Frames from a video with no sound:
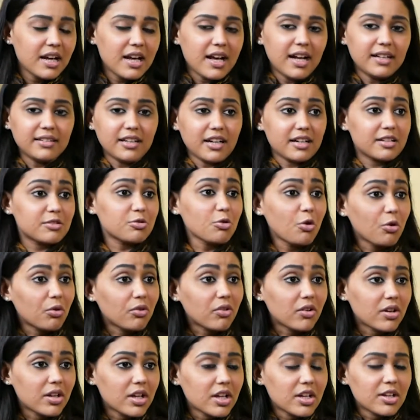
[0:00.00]
and their
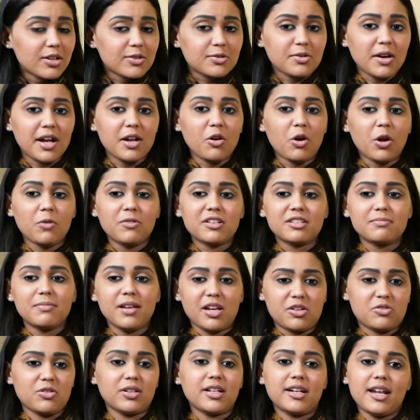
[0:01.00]
soul. So I always
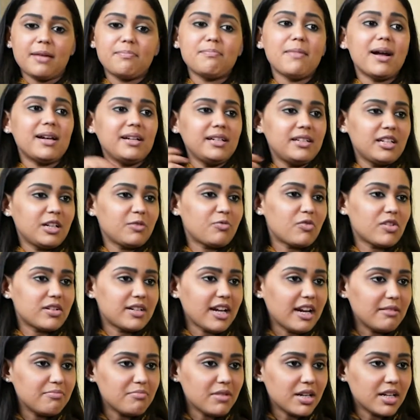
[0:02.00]
make sure that I meditate for
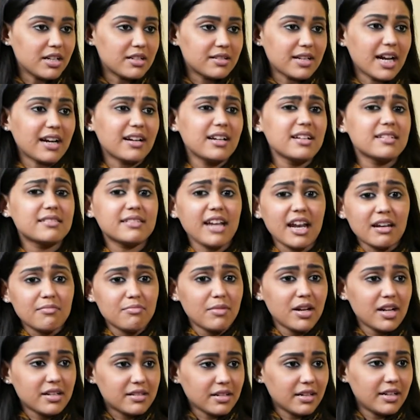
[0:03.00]
10 minutes. At least 10
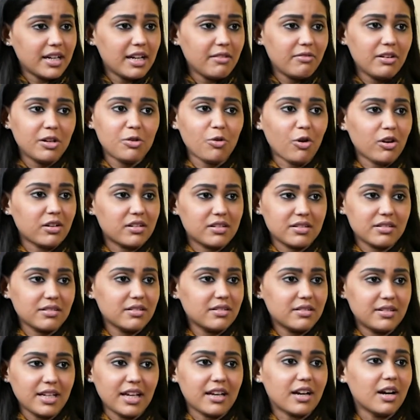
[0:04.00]
minutes a day will not
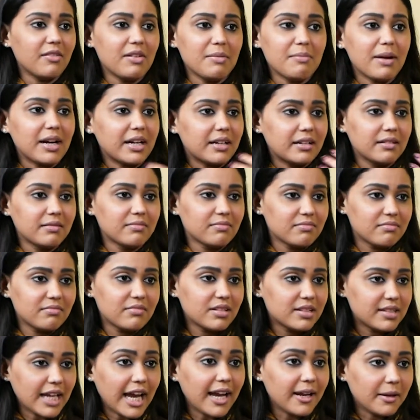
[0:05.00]
take away my
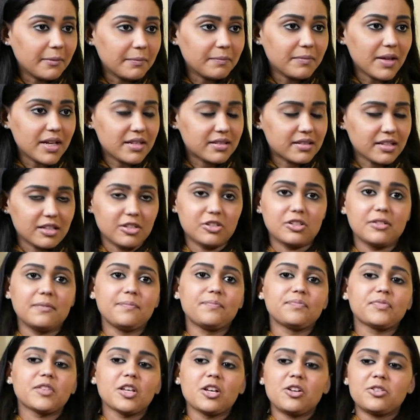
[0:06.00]
time as such.
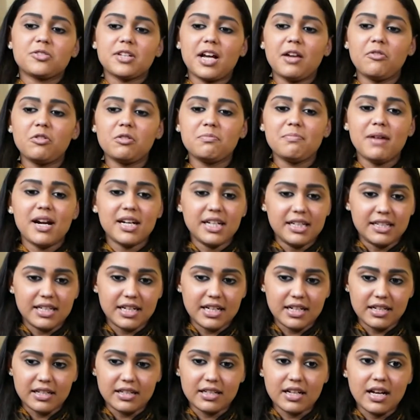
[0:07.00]
So I will
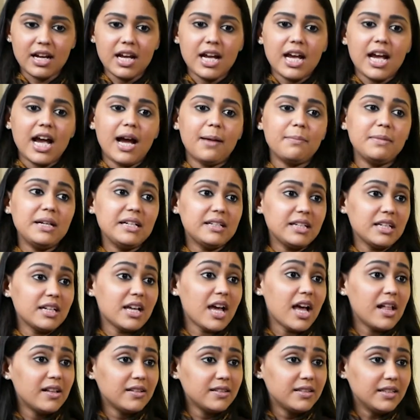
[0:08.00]
meditate. I'm eating
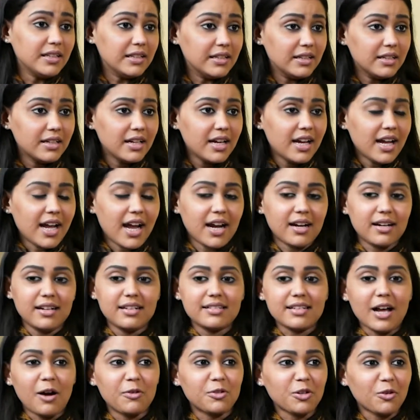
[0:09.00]
healthy. At
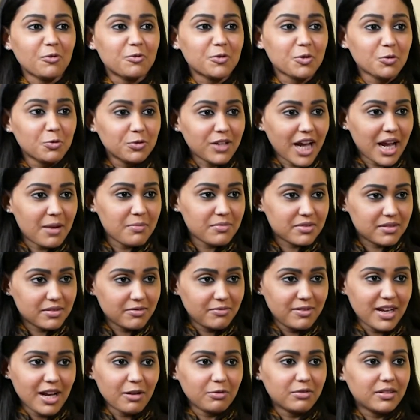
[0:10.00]
least out of 2 times,
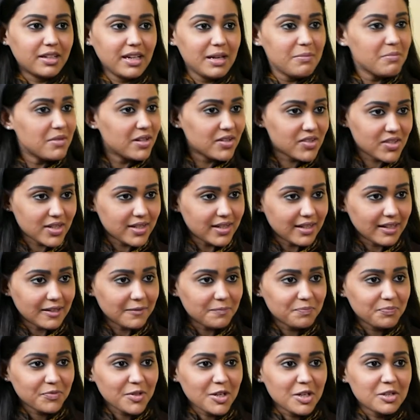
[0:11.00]
we have 3 meals a day.
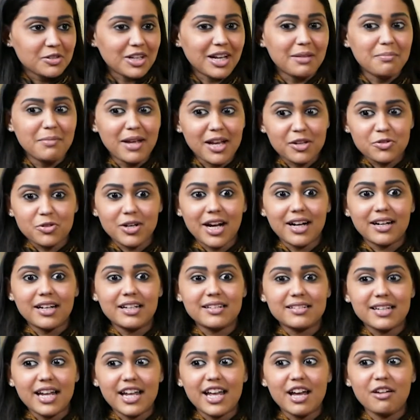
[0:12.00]
So I'll make sure at
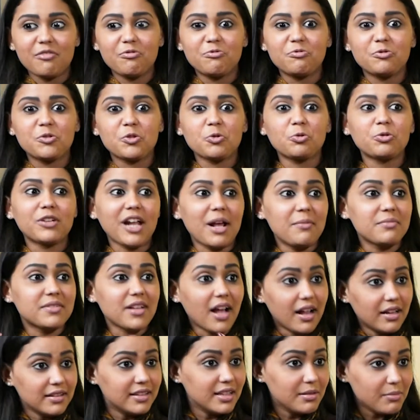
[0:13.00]
least I have 2 times
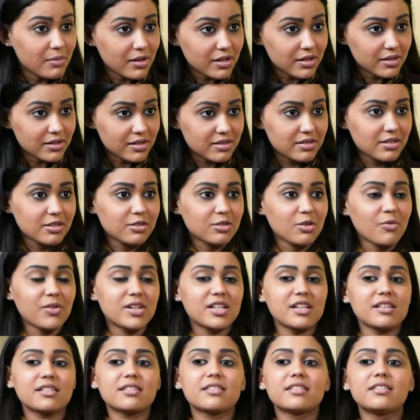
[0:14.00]
healthy meals, which
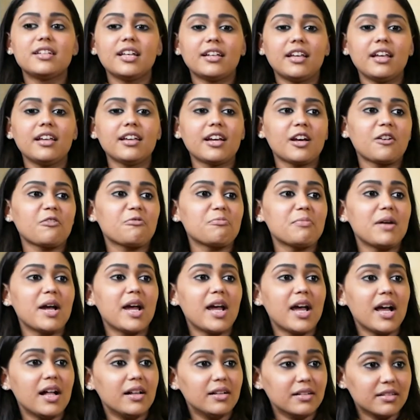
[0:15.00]
is taking care of my
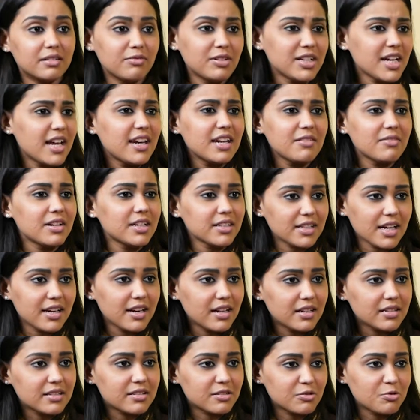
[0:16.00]
health, which anyone can
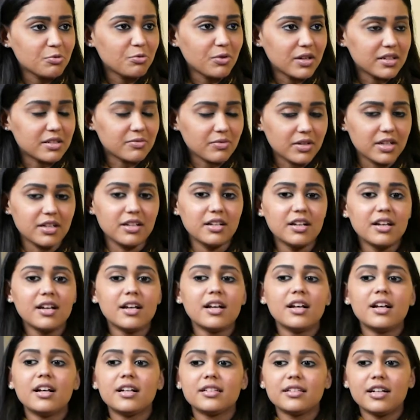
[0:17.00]
else do as well.
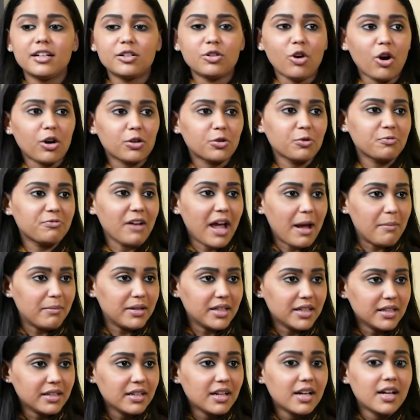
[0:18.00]
Then talk to
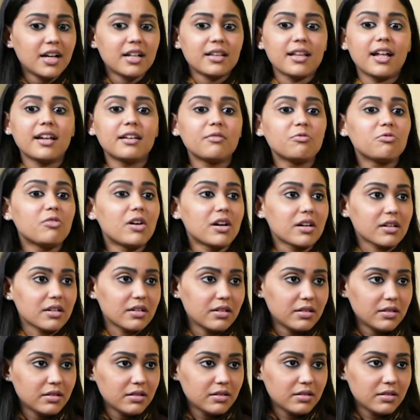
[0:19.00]
family, then
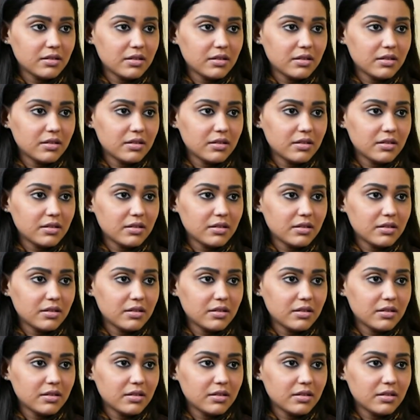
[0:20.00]
work.